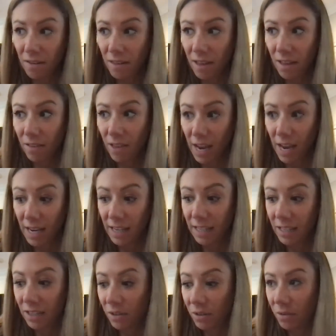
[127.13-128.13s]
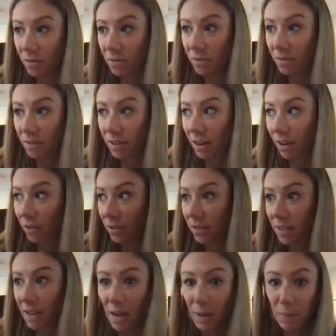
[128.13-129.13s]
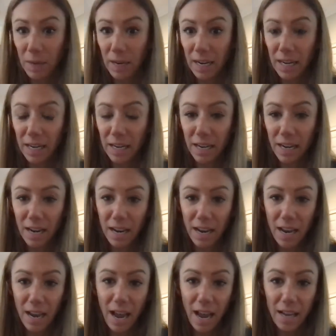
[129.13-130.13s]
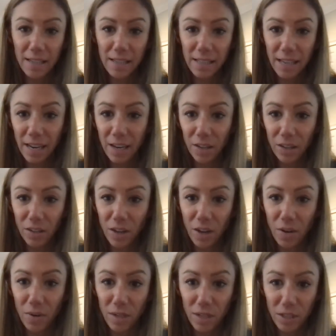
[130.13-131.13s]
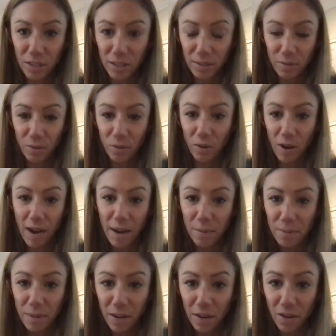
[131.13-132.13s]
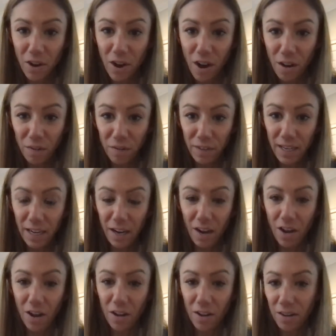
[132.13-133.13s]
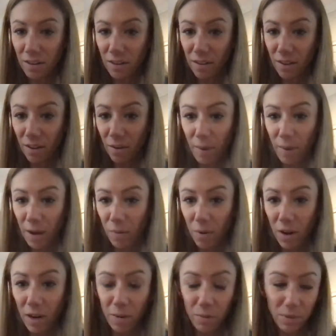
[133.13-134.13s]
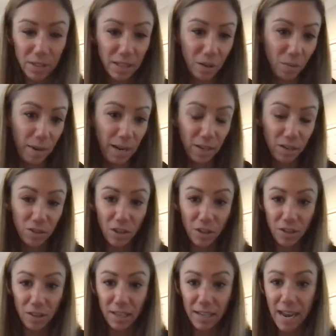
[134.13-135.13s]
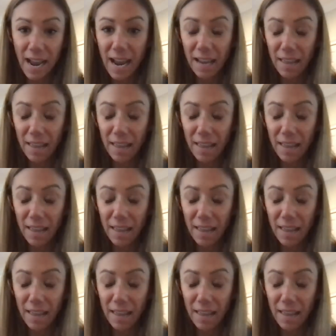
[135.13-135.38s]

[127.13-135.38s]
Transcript: They like to, stop in and say hello and just grab their coffee on their way to work. It was their way to start the day.